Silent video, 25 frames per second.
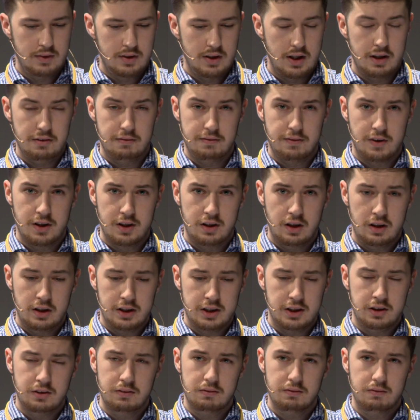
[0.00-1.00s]
And
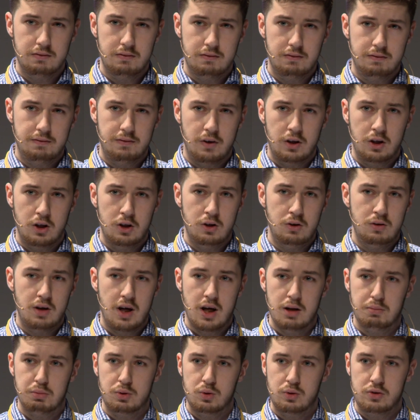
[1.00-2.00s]
finally, follow
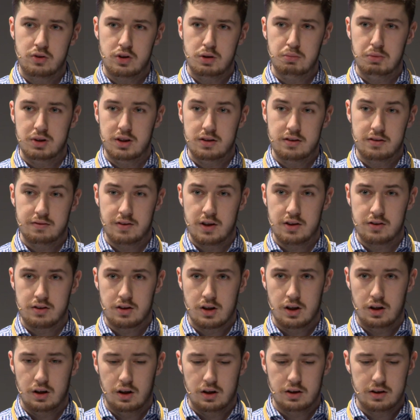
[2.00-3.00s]
Apple's human interface
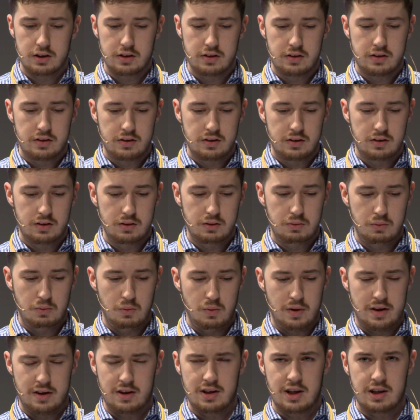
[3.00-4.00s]
guidelines
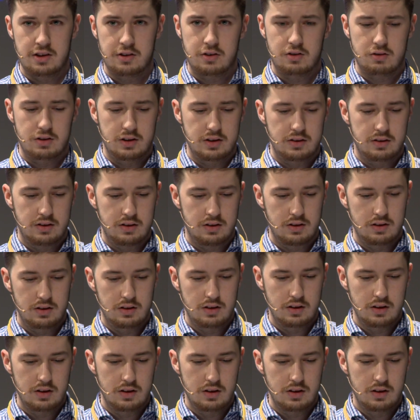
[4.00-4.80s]
with an asterisk.